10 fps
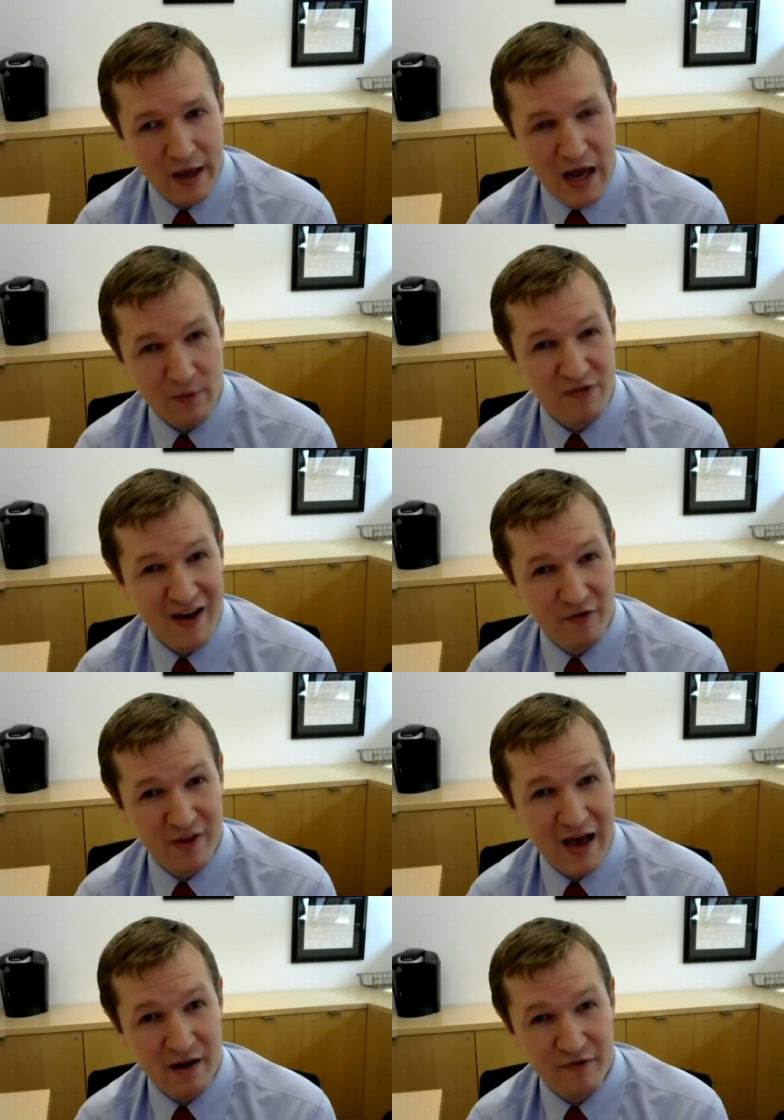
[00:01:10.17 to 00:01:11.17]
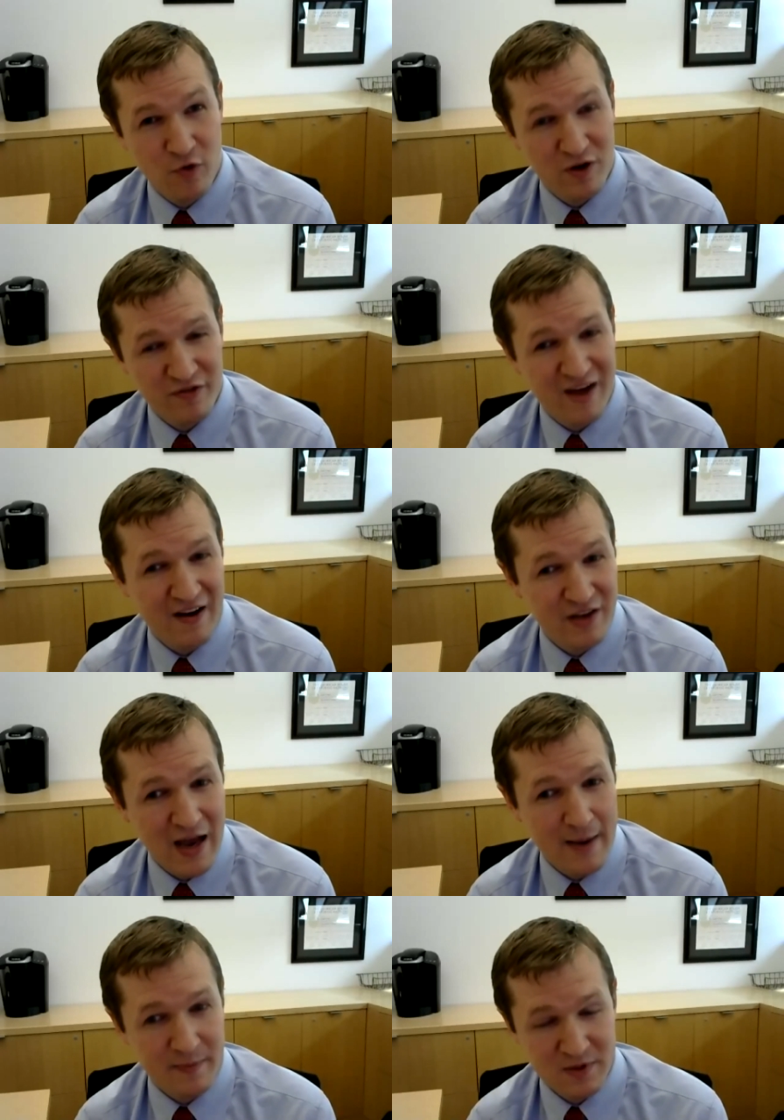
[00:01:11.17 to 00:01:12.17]
And we found that four to five
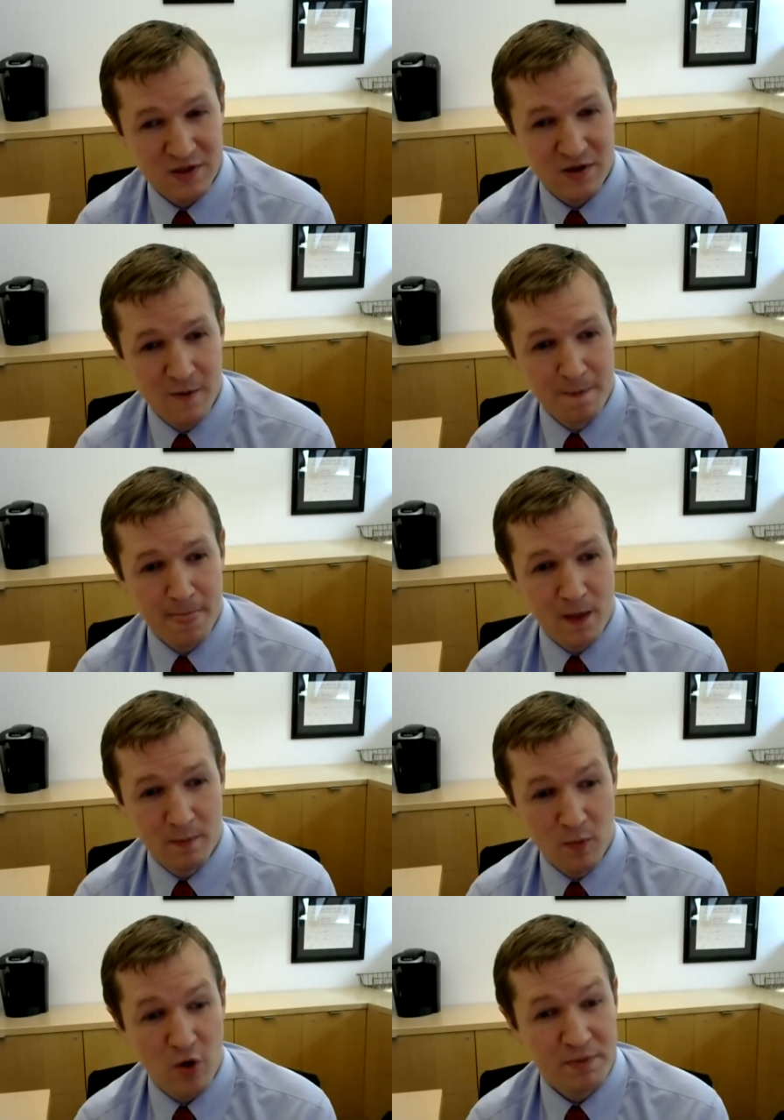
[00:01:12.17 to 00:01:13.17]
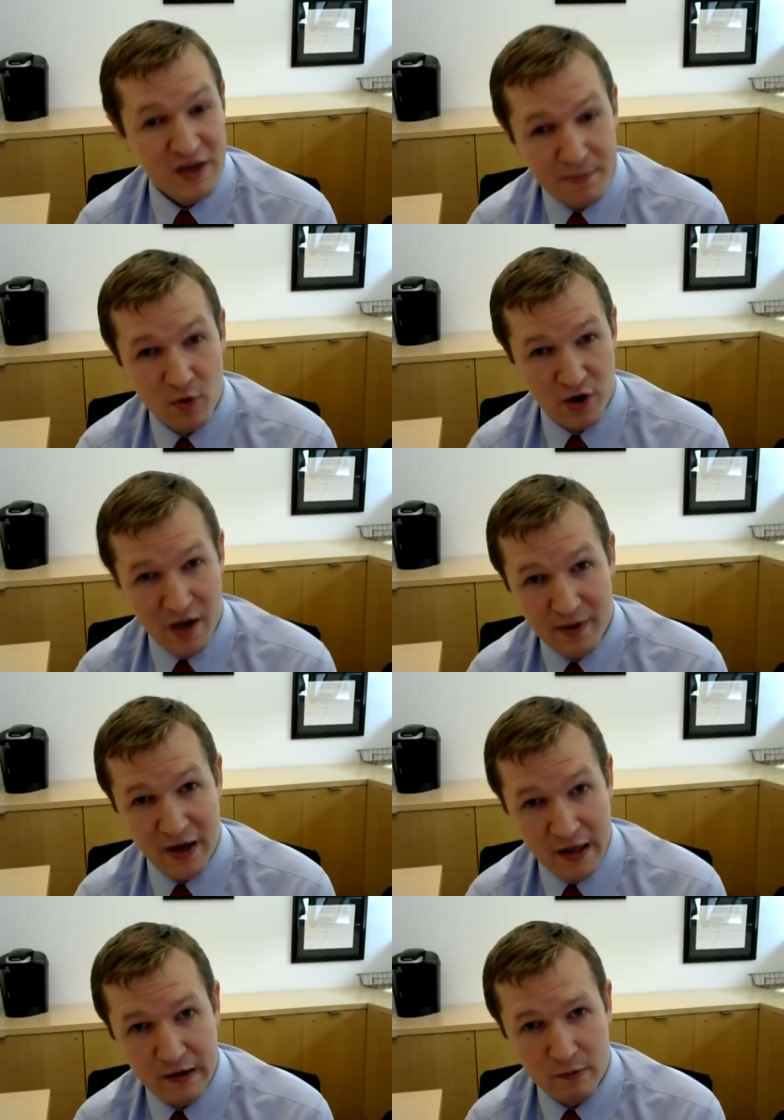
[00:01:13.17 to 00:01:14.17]
times more people were coming
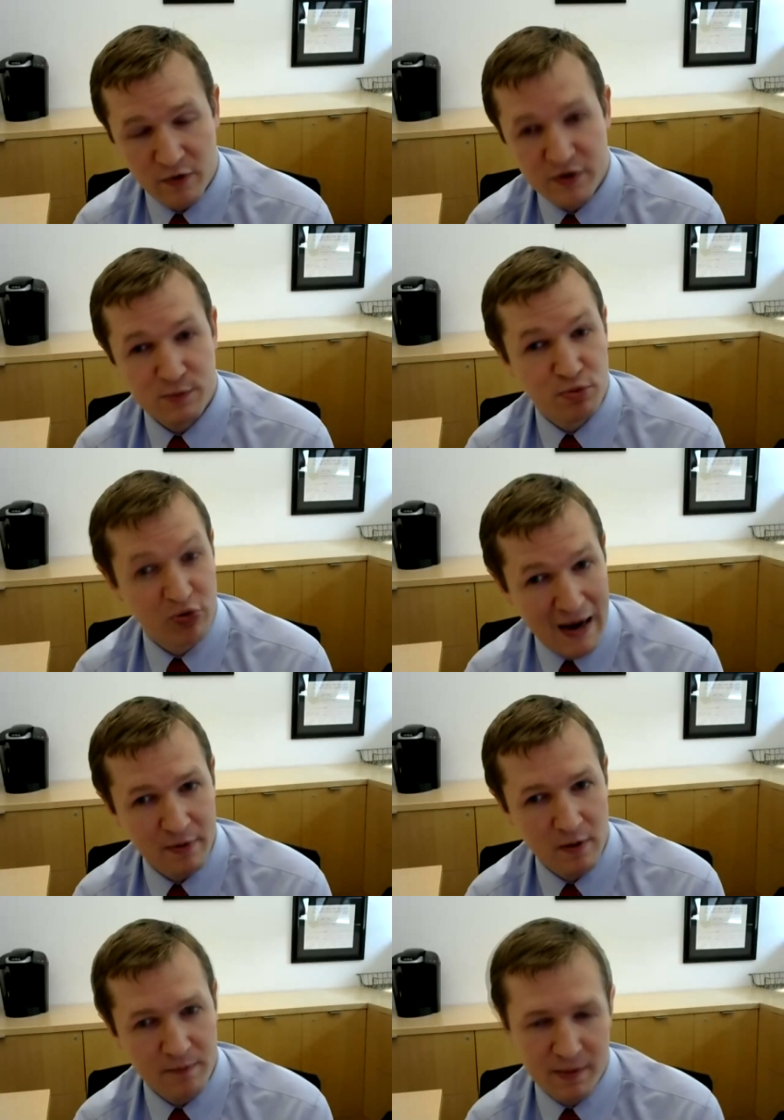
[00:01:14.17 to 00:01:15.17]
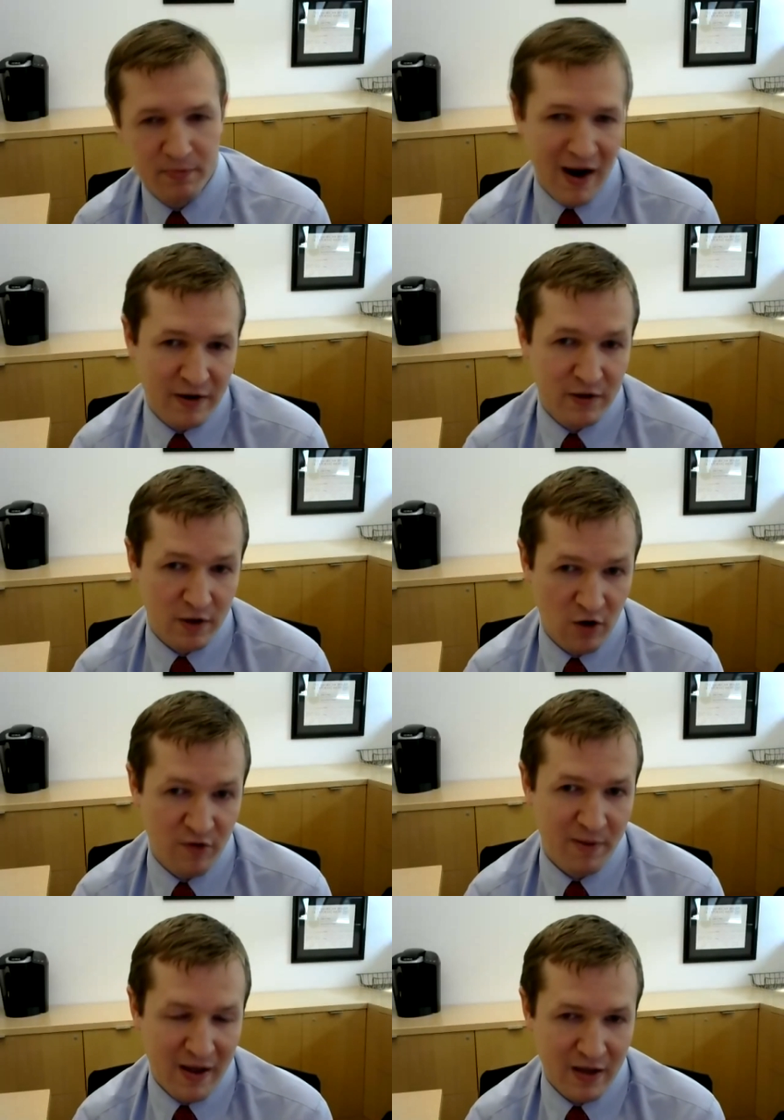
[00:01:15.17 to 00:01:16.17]
in with this problem than prior to the
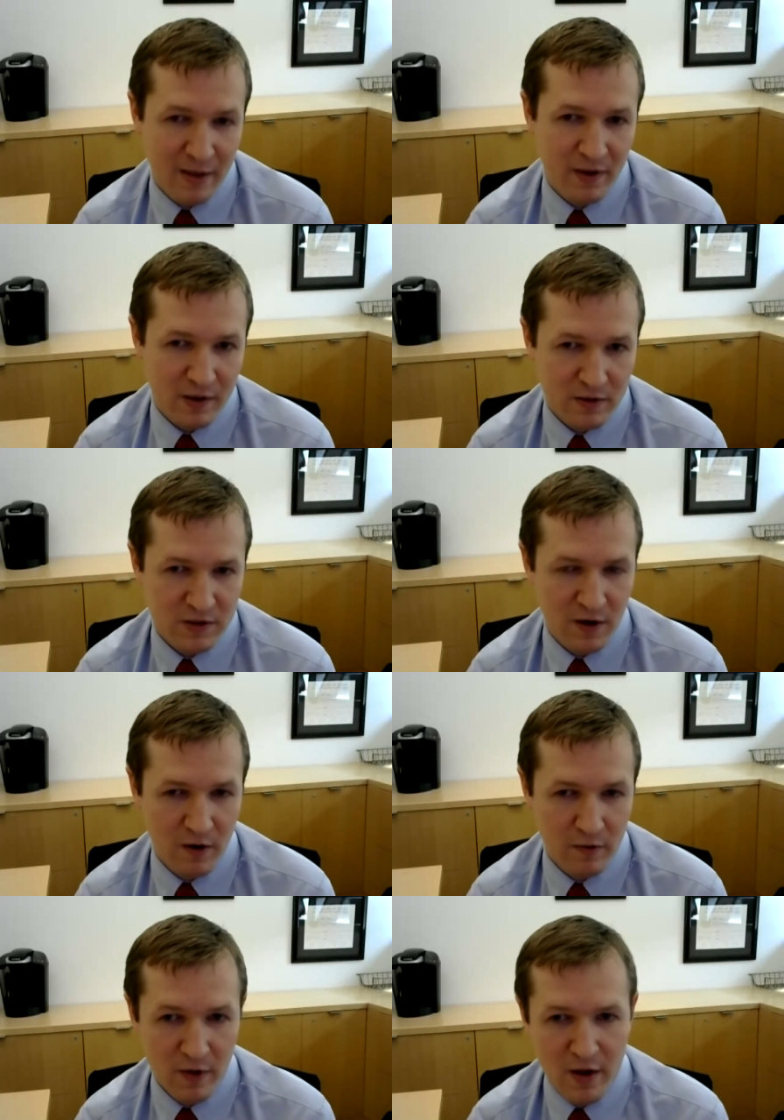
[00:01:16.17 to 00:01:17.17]
COVID pandemic. So,